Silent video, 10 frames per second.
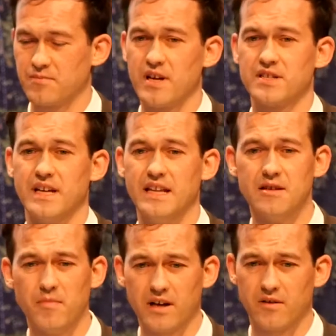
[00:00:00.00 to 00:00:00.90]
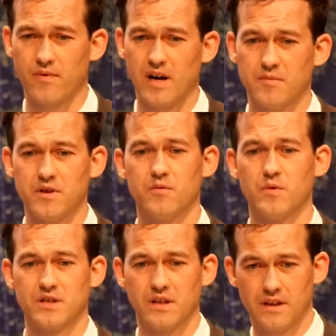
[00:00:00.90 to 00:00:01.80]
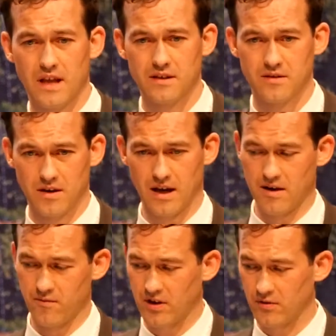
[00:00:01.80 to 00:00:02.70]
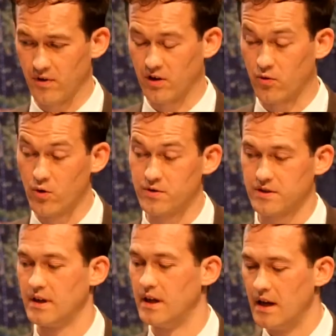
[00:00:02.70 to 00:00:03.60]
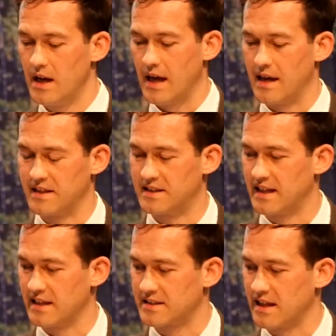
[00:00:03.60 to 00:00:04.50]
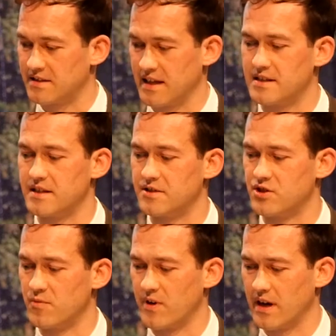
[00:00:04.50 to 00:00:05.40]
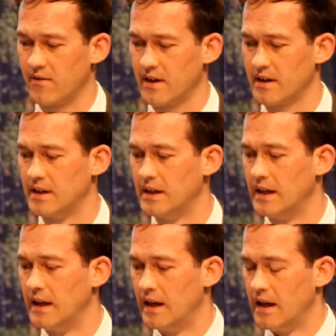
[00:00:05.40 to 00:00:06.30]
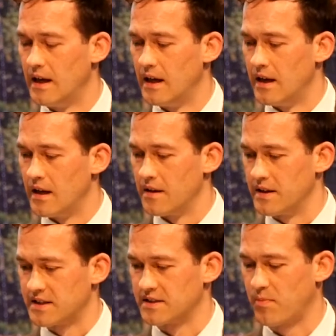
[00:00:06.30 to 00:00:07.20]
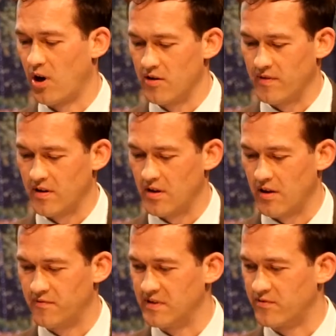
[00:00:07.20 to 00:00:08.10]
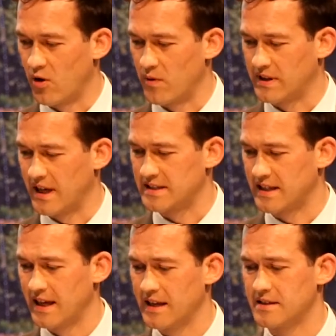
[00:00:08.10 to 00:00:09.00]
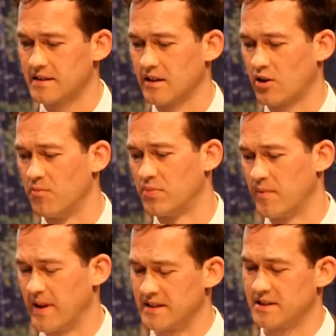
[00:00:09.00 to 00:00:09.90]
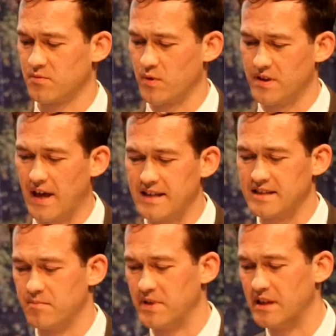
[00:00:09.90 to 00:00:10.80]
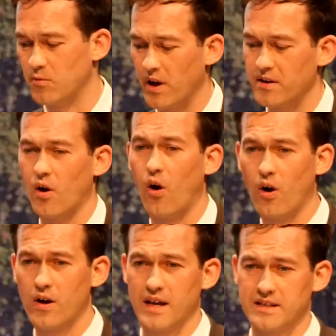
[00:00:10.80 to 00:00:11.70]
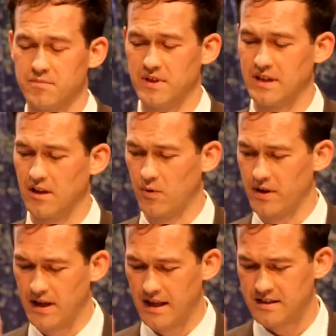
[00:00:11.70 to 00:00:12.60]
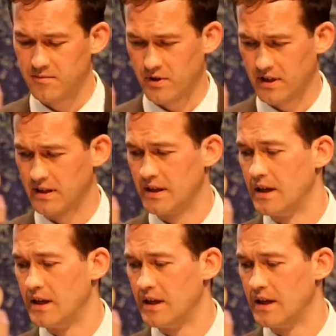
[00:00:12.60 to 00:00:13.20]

expression in the microenvironment, which can then recruit the CD8 cells into the tumor area. This is part of a feed-forward cascade. It complements with anti-PD-1 or anti-PD-L1 antibody,